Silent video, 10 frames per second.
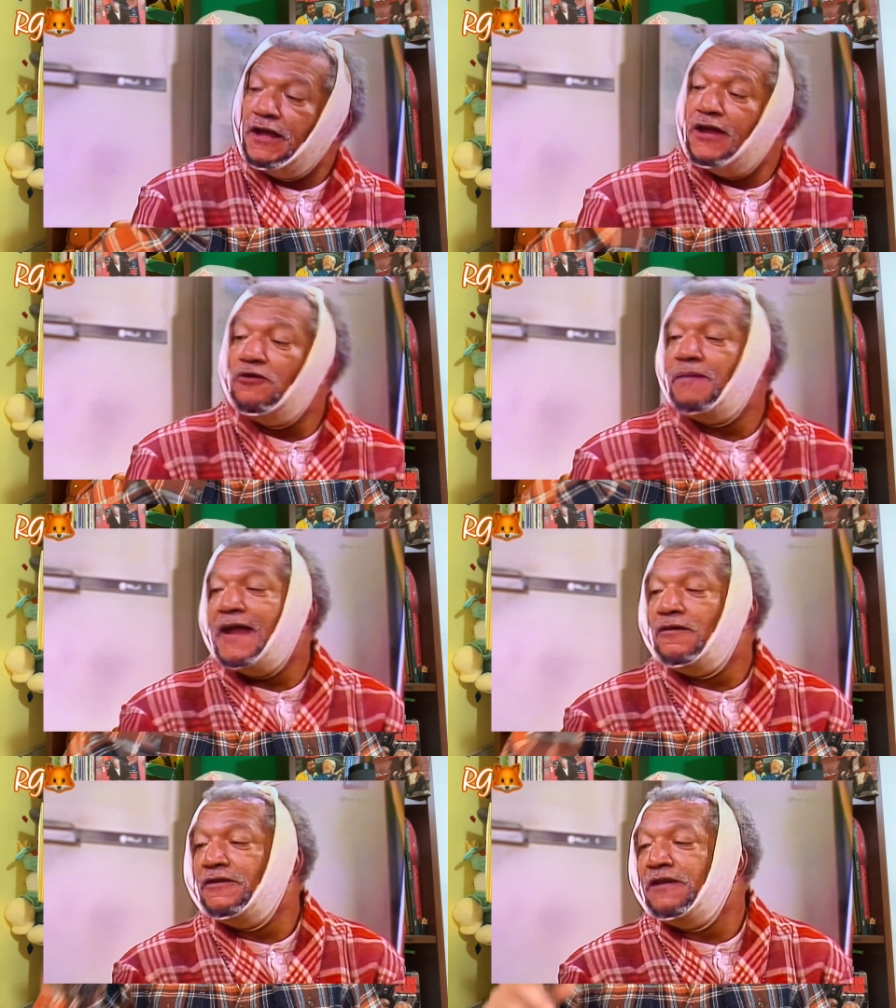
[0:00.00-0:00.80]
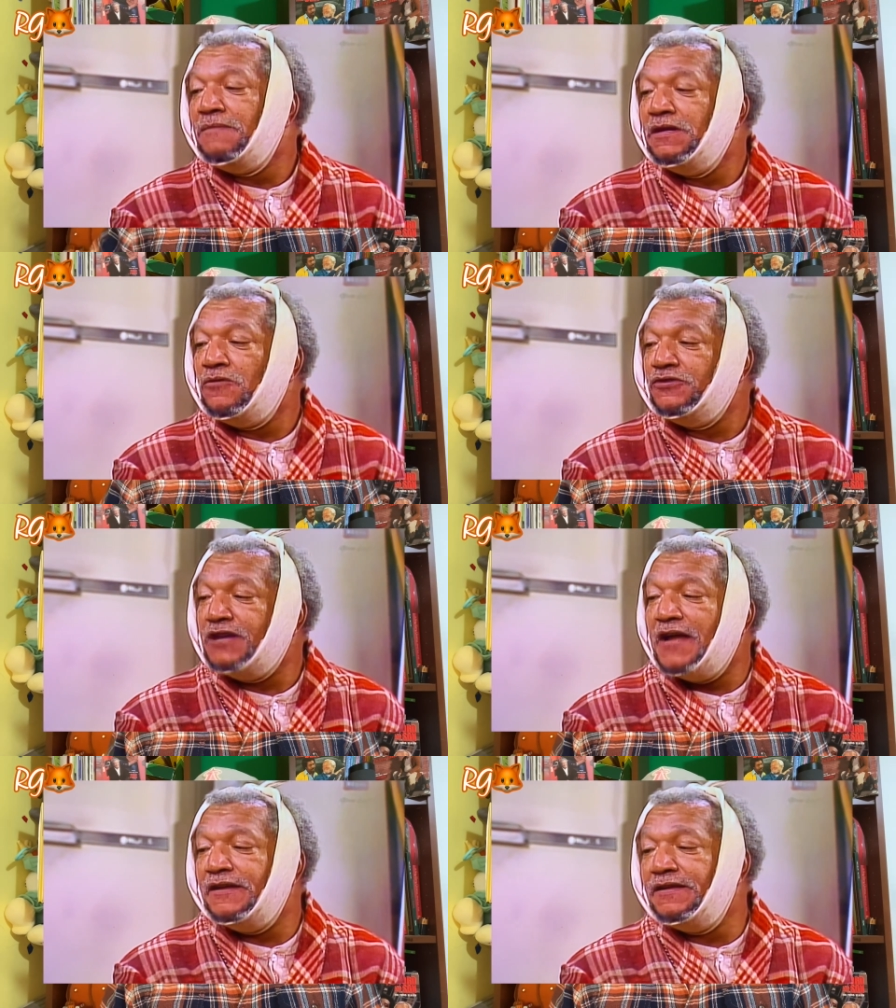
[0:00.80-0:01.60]
So Fred's like, no, I'm not
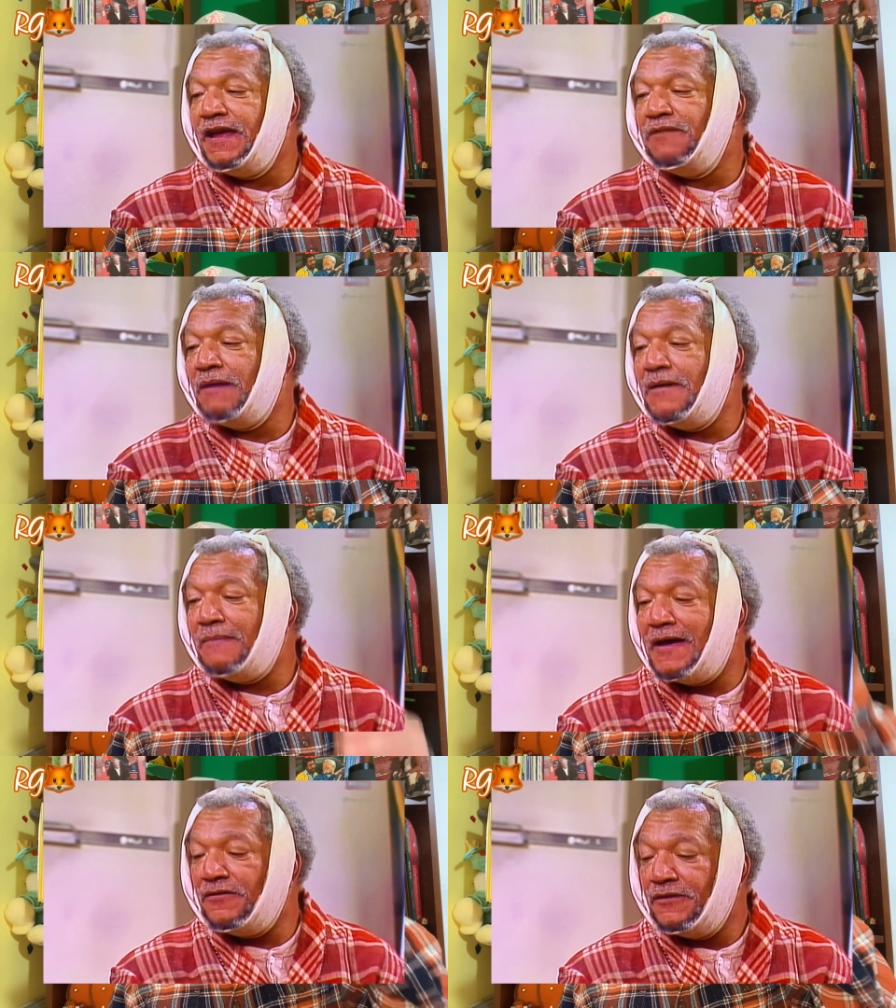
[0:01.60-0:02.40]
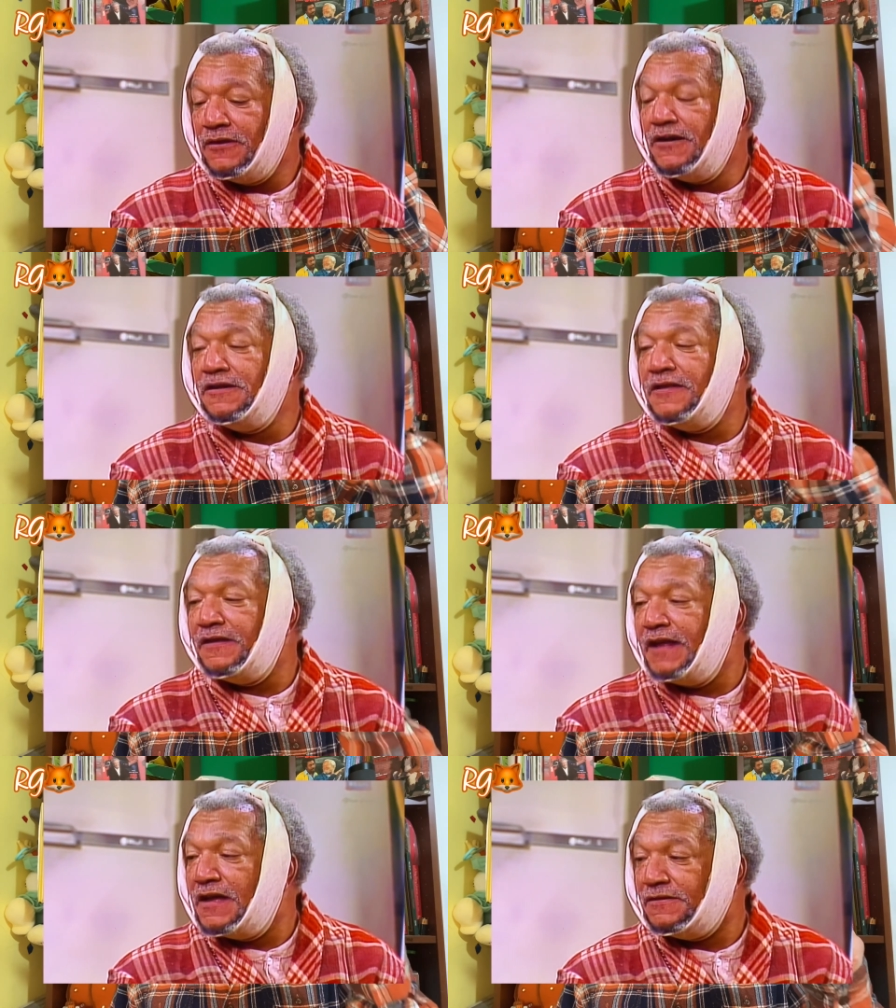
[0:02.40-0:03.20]
going to. Then we
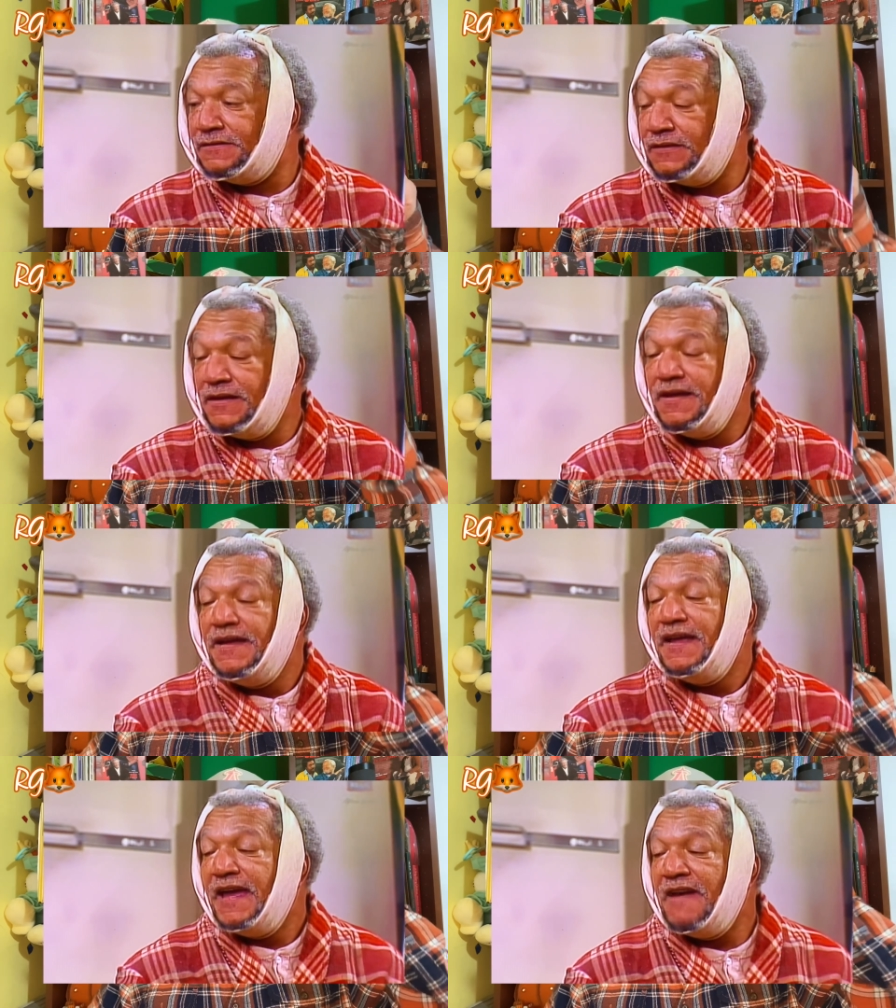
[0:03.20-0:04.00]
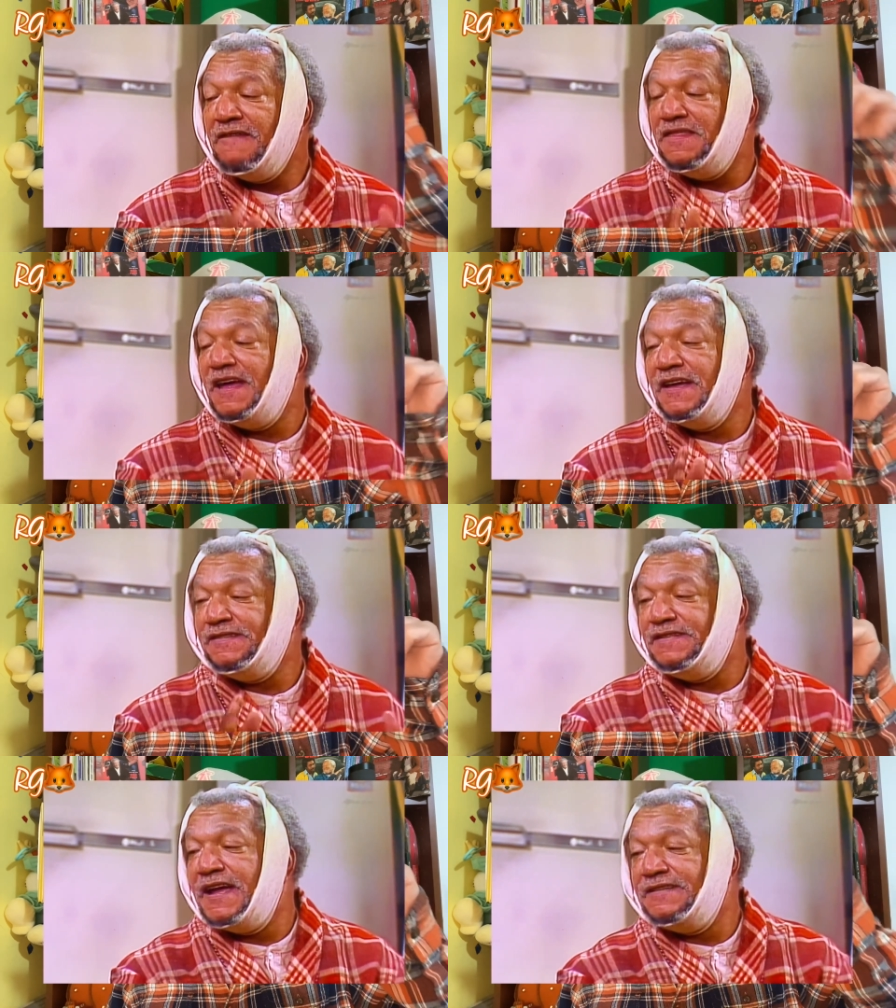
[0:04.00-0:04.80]
get a knock at the door and he, he,
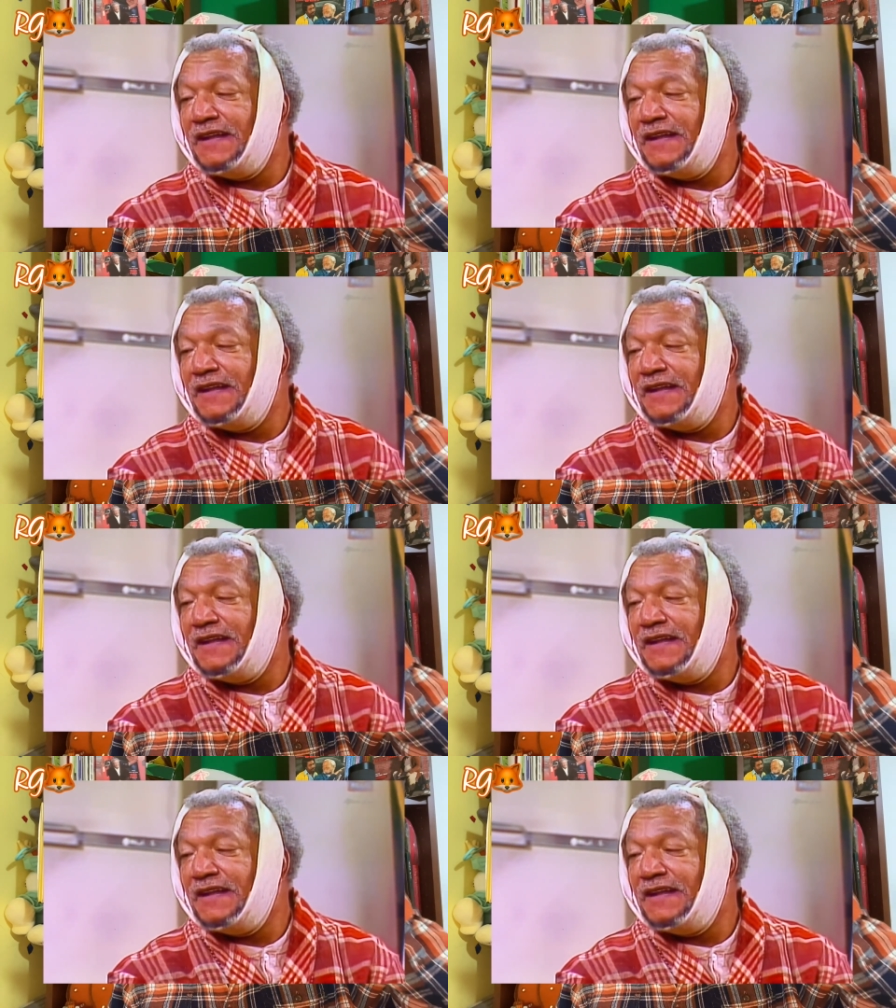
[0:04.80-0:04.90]
it's,